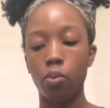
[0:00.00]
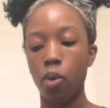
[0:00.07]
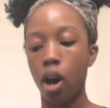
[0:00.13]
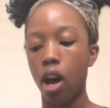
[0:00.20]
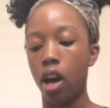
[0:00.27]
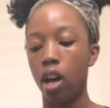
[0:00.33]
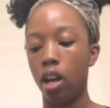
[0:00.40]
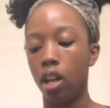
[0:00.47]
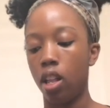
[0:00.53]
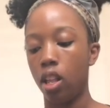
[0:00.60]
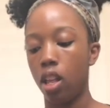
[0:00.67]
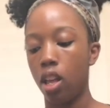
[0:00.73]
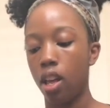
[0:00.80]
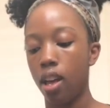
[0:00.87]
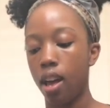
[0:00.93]
while
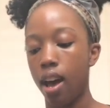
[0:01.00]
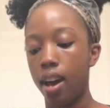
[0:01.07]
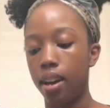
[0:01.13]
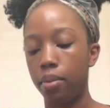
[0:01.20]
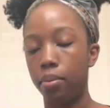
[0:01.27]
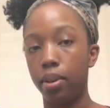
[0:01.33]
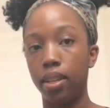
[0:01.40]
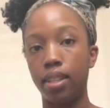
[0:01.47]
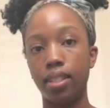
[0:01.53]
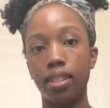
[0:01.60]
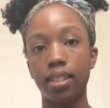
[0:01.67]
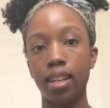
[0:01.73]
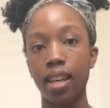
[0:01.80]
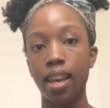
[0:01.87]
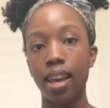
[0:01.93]
I
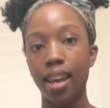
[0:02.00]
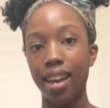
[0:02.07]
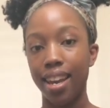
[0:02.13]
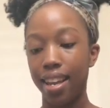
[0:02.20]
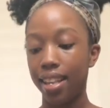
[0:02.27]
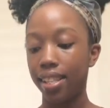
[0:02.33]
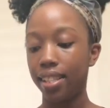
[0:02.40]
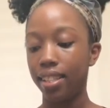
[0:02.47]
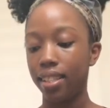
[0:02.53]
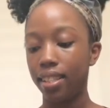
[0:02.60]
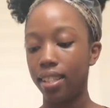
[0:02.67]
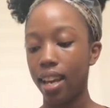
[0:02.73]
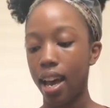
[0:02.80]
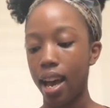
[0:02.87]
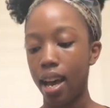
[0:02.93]
was in
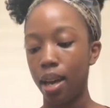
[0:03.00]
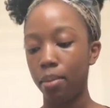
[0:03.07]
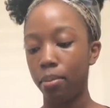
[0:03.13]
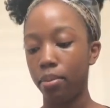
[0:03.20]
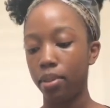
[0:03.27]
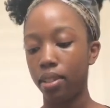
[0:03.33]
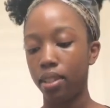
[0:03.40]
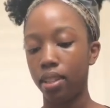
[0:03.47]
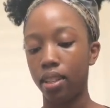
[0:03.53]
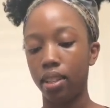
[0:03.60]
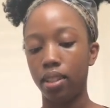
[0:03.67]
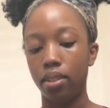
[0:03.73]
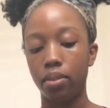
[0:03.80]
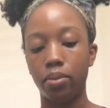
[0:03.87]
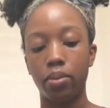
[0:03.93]
TAPS
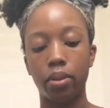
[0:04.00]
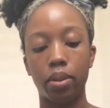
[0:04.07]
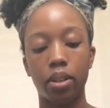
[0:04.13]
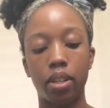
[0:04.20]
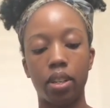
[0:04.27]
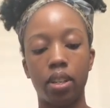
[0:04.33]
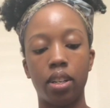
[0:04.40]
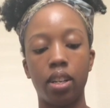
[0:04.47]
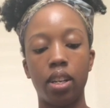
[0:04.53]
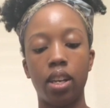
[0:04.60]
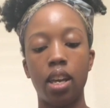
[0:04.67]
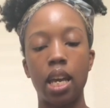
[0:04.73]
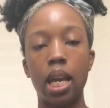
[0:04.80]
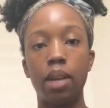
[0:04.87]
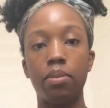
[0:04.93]
for
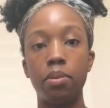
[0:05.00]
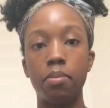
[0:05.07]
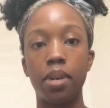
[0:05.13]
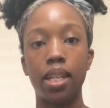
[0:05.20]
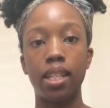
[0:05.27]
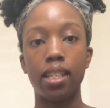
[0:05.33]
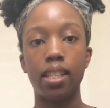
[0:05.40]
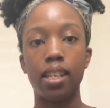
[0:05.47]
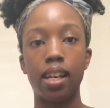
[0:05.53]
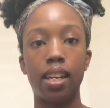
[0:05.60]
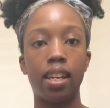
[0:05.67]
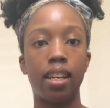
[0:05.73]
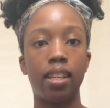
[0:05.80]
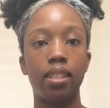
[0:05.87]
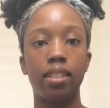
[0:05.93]
everybody
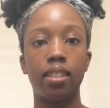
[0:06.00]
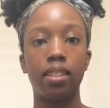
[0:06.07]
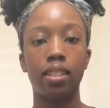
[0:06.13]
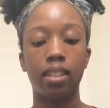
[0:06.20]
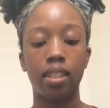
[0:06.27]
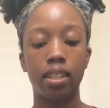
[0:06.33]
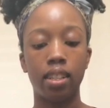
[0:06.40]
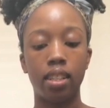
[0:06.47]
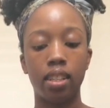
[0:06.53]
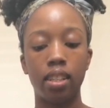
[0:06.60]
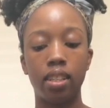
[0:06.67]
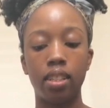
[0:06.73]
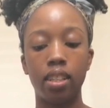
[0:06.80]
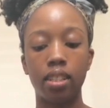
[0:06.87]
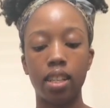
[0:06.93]
that
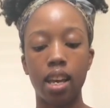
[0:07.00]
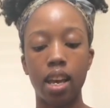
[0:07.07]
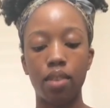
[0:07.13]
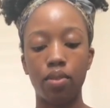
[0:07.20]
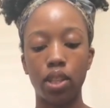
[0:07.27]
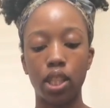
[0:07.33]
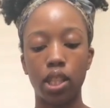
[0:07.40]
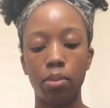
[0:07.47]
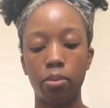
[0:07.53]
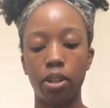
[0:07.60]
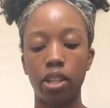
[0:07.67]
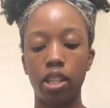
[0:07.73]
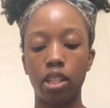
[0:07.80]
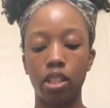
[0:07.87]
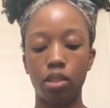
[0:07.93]
doesn't have
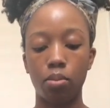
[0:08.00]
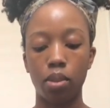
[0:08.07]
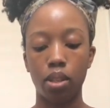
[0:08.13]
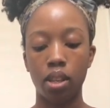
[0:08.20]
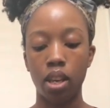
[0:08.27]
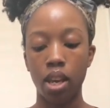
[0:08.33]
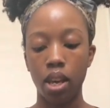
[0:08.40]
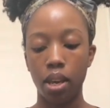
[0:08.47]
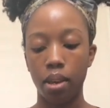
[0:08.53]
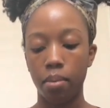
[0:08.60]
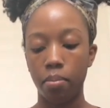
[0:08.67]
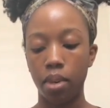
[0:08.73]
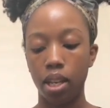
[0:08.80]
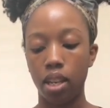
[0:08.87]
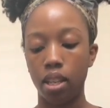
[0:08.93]
experience with
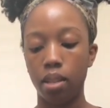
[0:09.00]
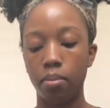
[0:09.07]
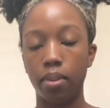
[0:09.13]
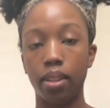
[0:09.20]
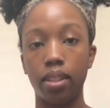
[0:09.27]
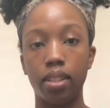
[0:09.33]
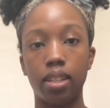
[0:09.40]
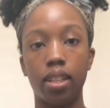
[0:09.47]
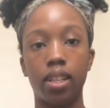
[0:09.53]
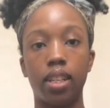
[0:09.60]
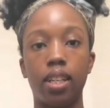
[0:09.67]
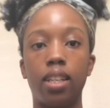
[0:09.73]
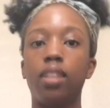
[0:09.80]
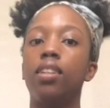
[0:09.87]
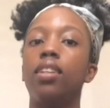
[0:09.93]
being in the
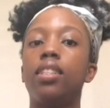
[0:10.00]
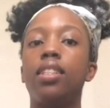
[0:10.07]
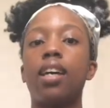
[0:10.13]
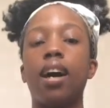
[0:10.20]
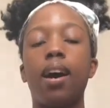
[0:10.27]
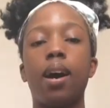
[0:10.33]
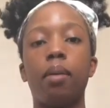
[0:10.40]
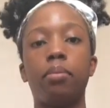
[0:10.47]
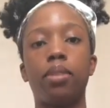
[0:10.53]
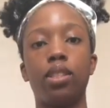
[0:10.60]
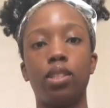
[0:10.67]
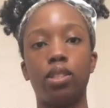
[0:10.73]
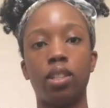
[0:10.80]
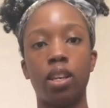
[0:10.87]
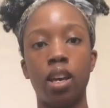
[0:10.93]
military. TAPS
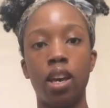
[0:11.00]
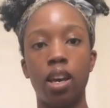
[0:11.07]
is